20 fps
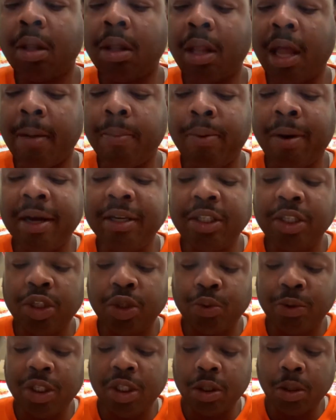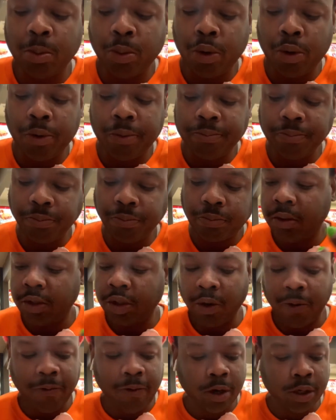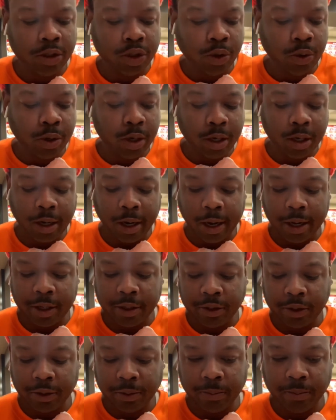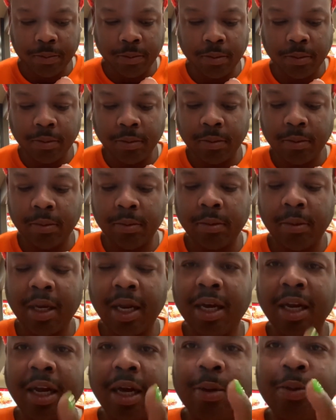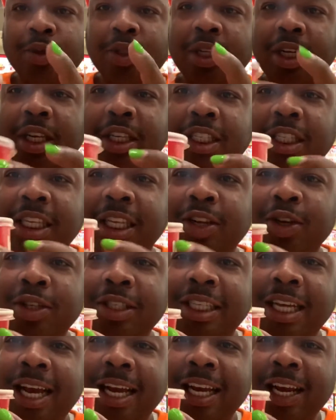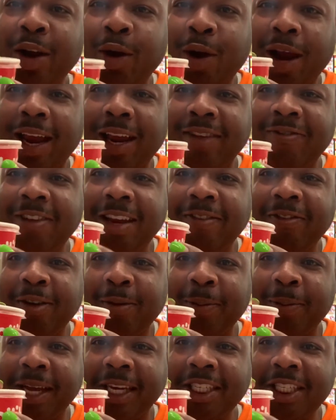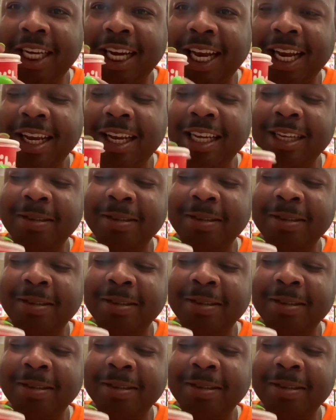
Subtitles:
That price is reasonable. So far, so good, guys. And it comes with a little tiny gravy for my chicken.